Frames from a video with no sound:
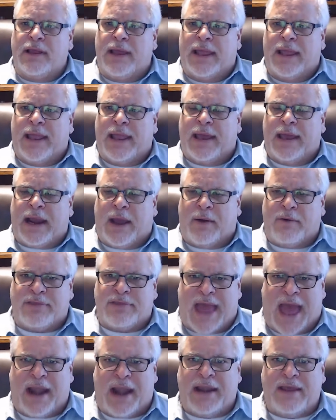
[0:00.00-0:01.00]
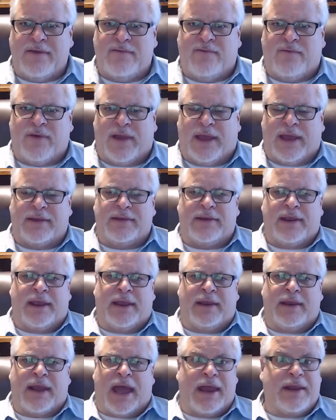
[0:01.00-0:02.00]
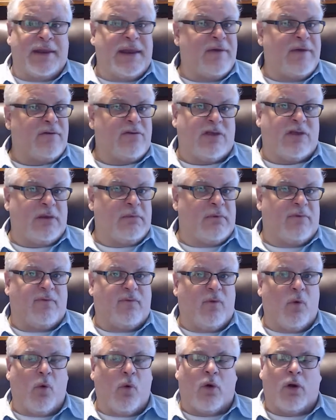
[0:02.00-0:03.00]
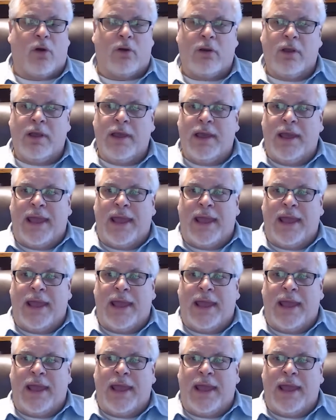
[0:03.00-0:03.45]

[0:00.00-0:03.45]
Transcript: And I was at an event and I'd never seen her before.